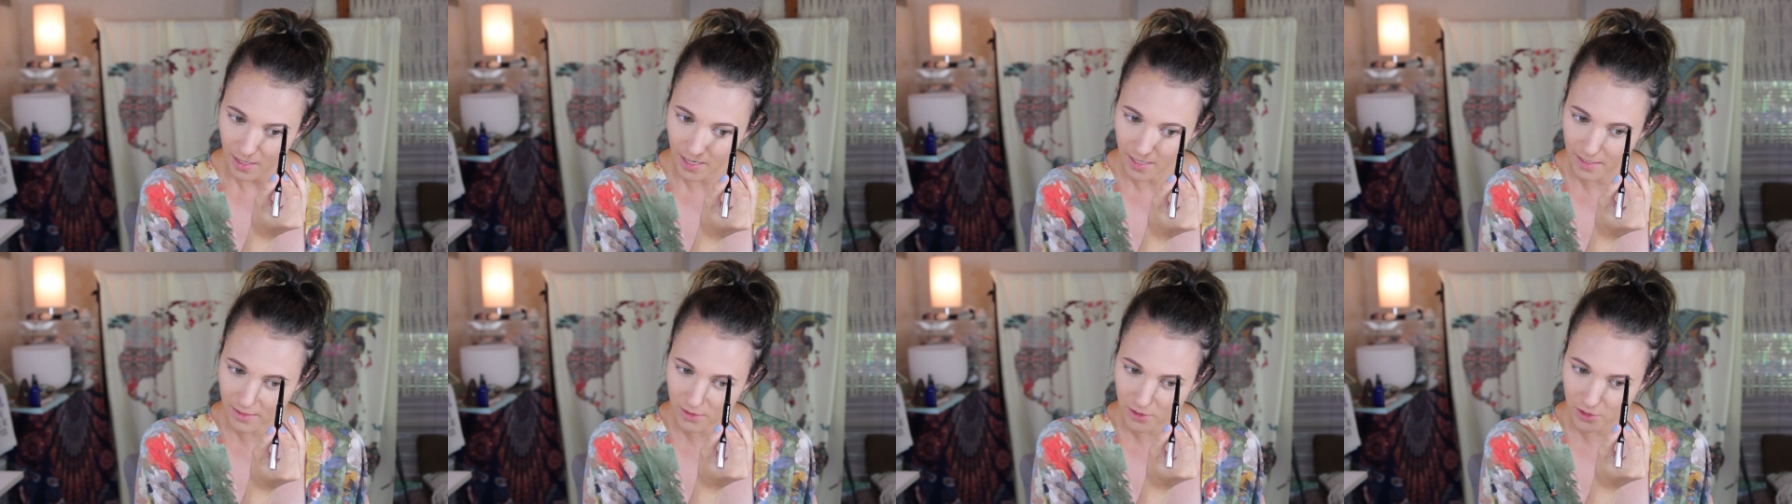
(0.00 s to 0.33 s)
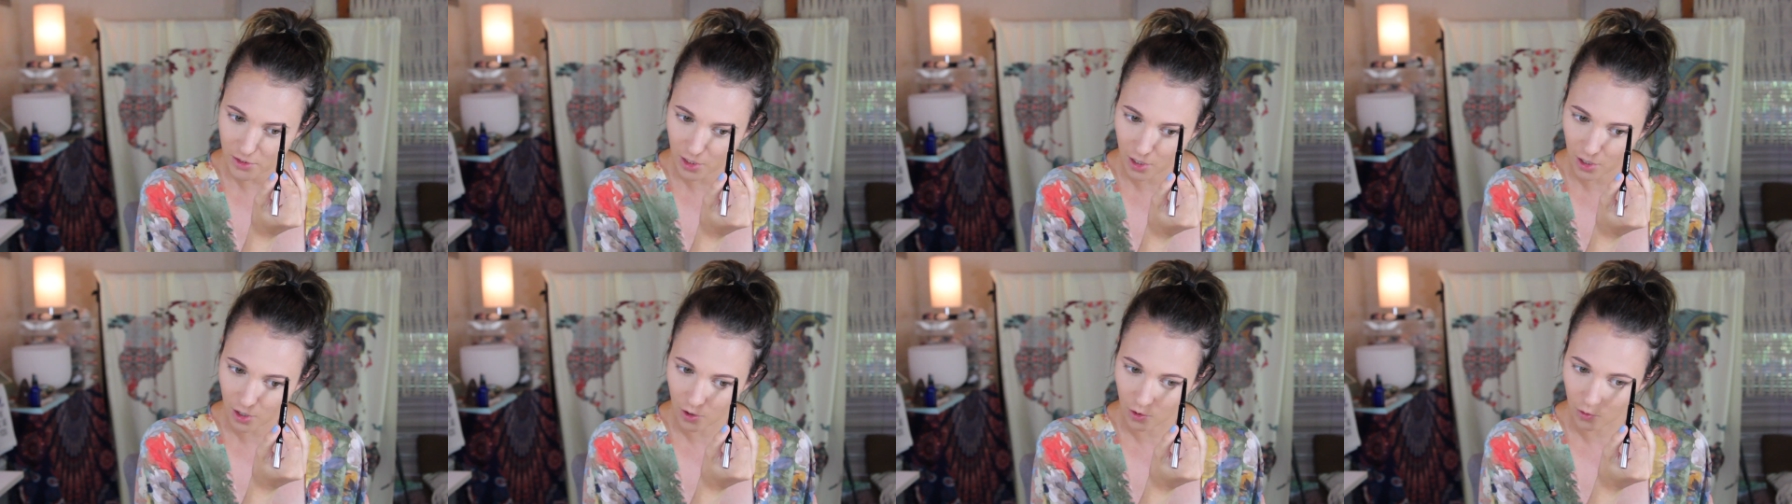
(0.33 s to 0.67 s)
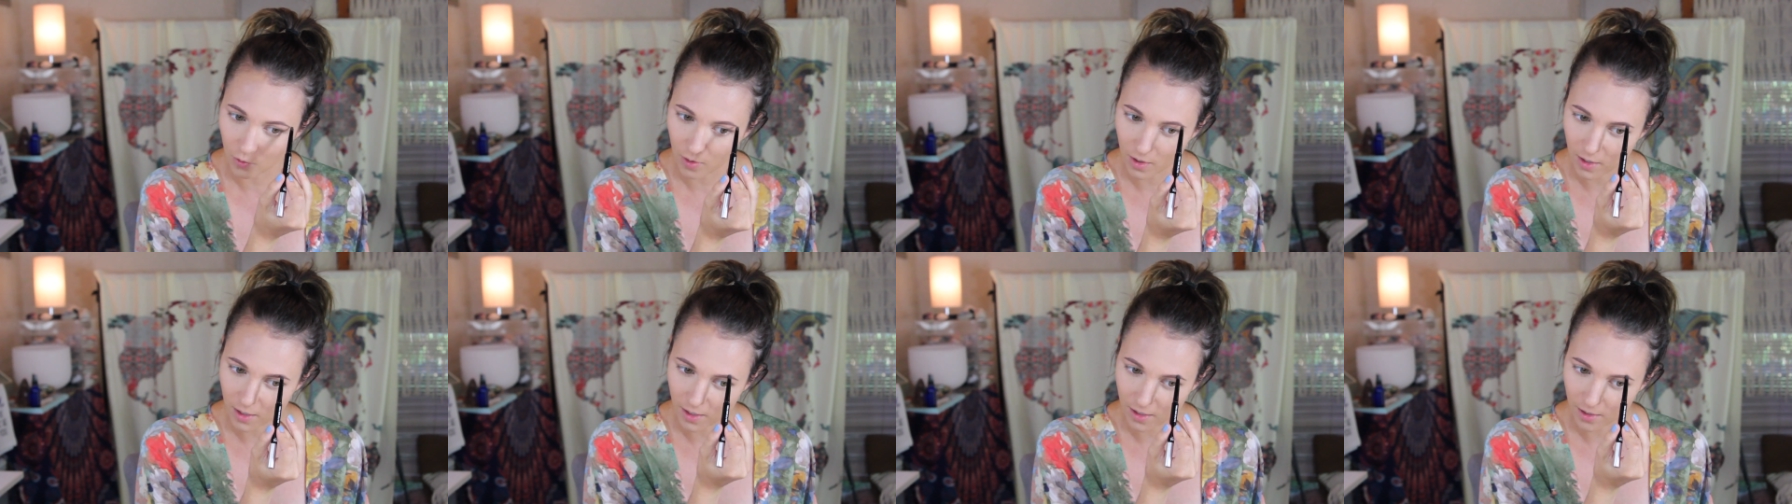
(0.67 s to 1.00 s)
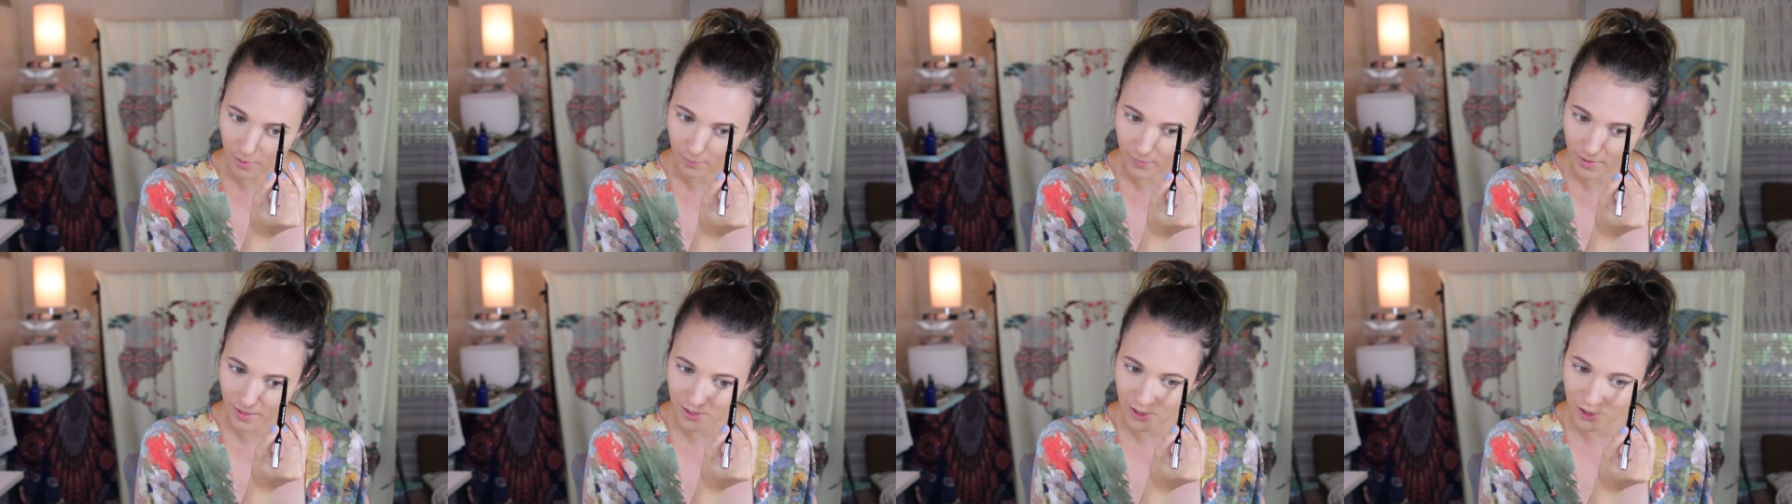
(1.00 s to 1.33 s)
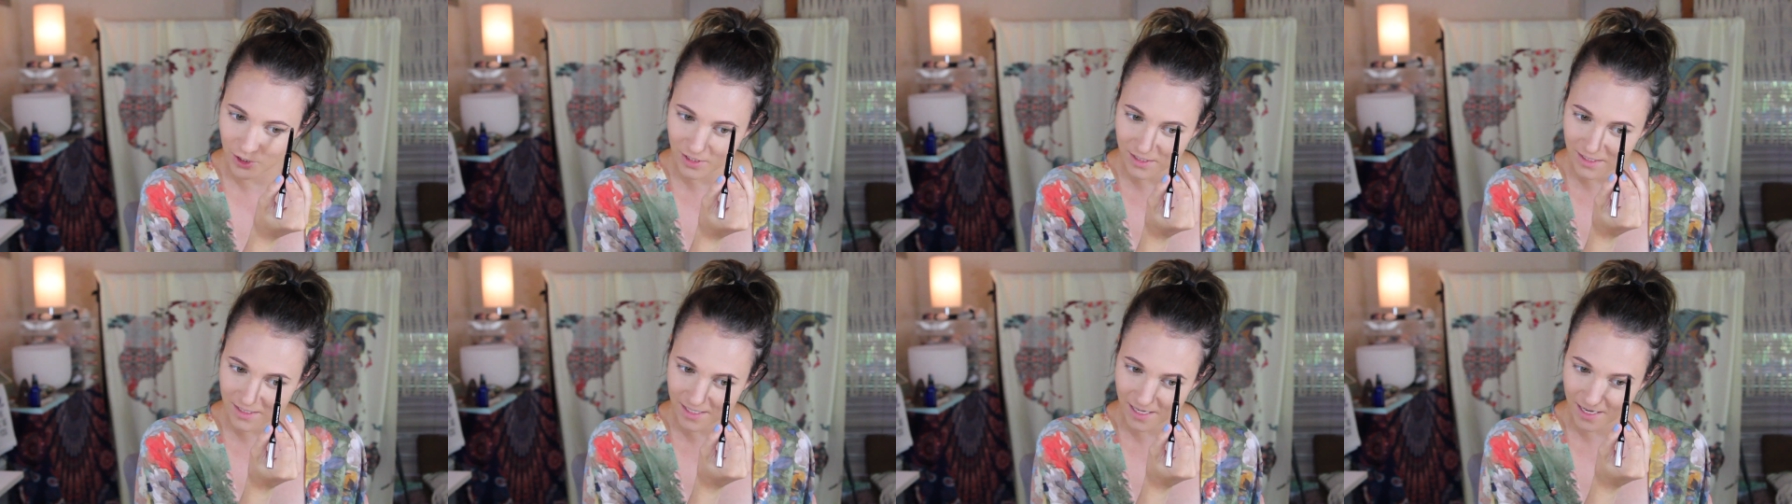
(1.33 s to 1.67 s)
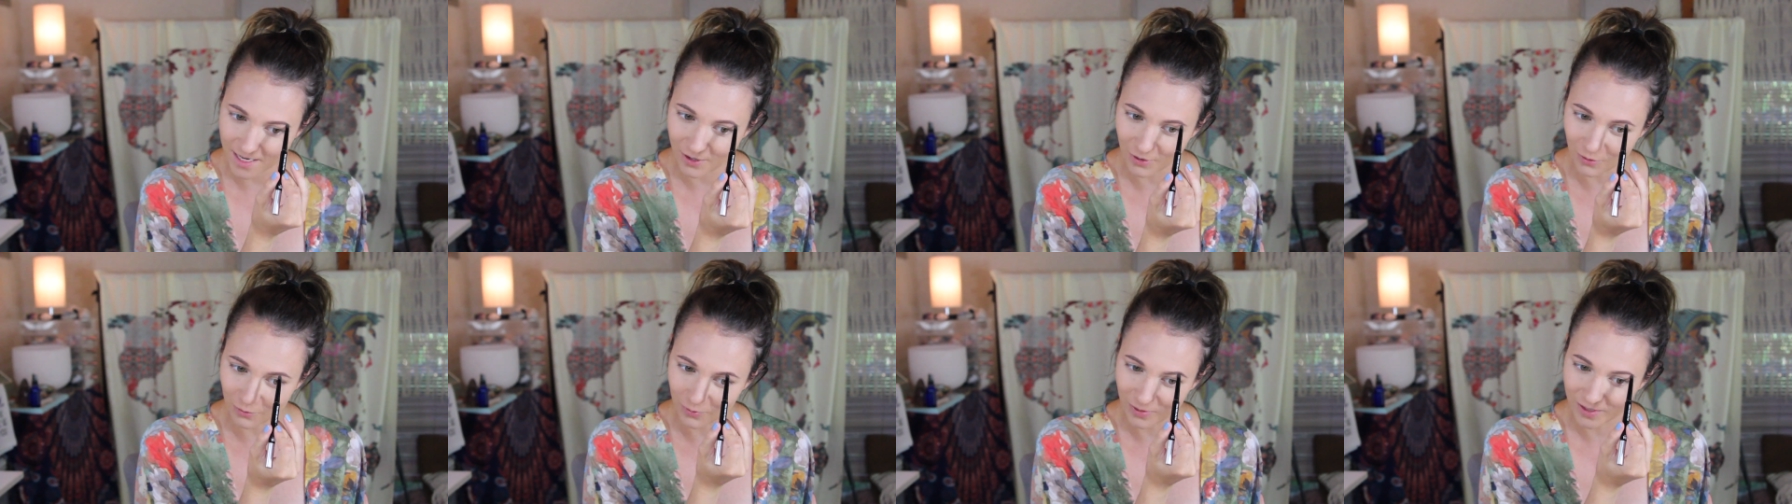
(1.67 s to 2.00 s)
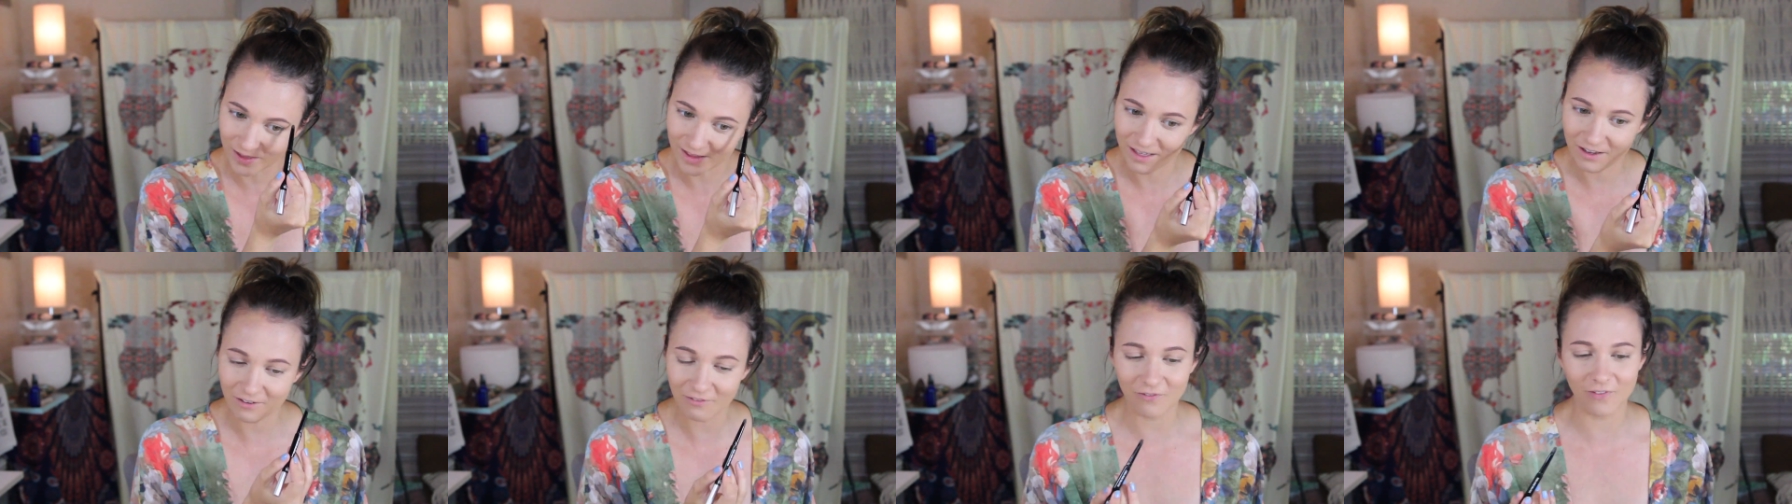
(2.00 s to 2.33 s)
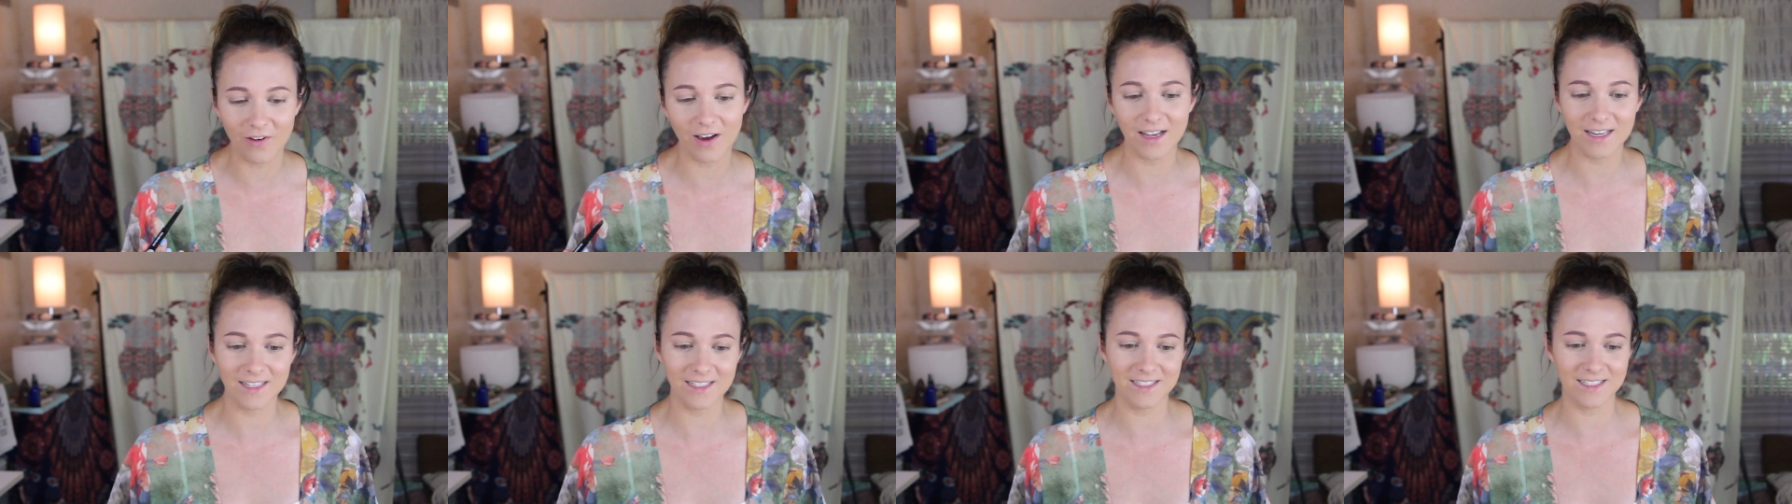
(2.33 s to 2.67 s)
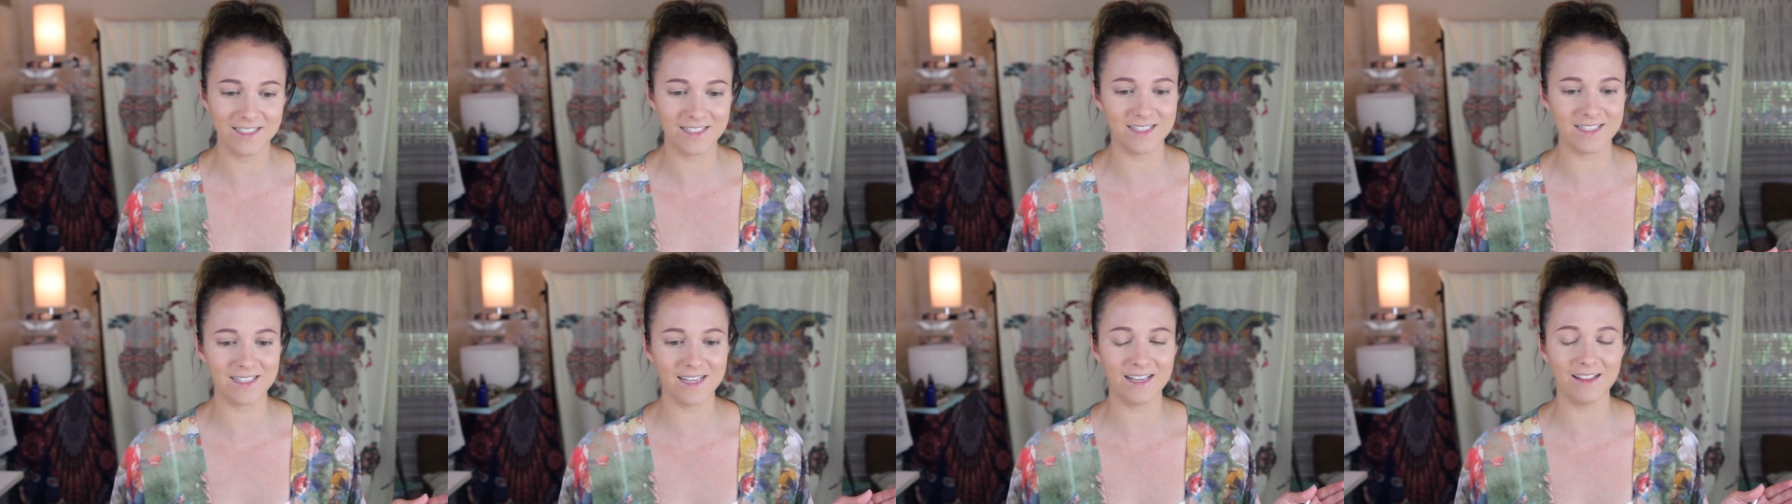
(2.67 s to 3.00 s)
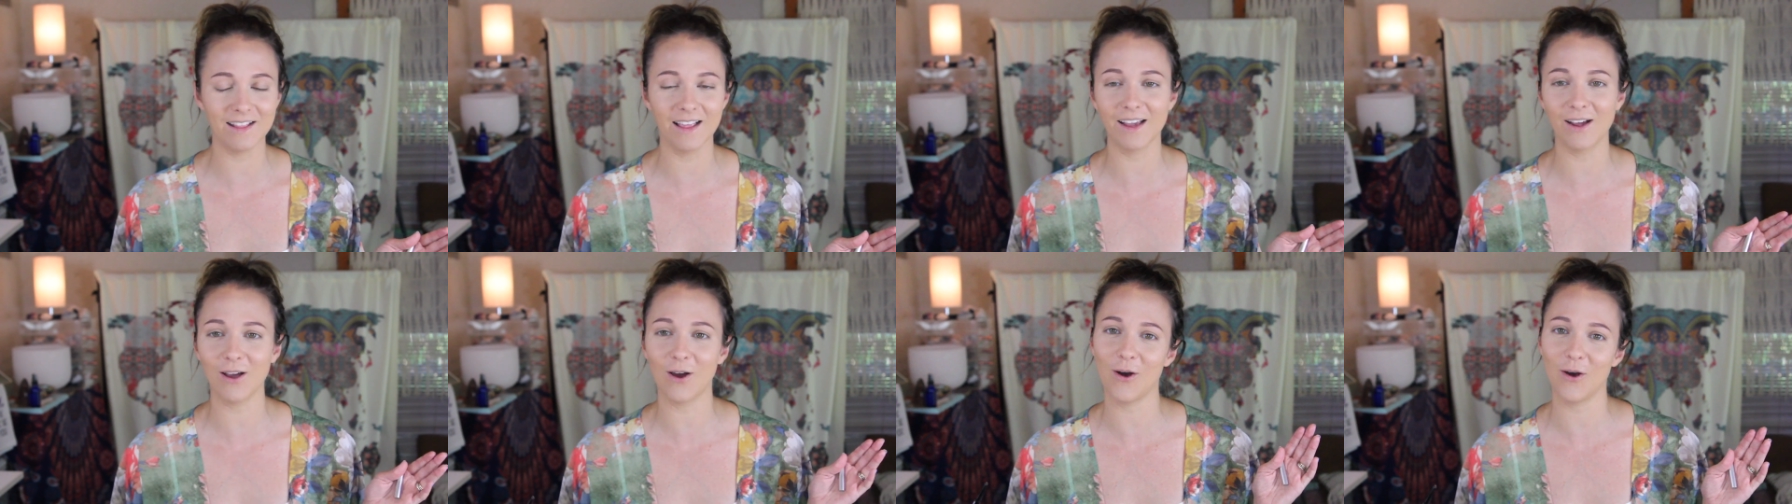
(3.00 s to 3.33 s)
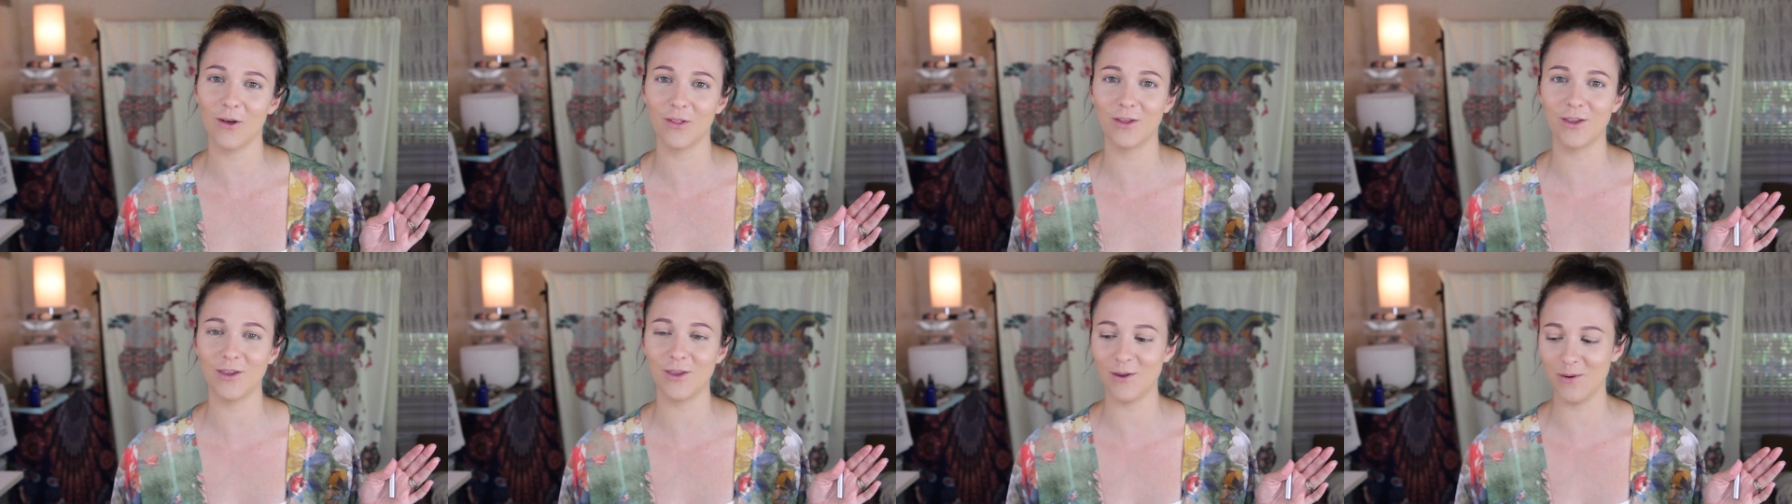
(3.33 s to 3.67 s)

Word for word: And so um, it's just like really fun to see like all the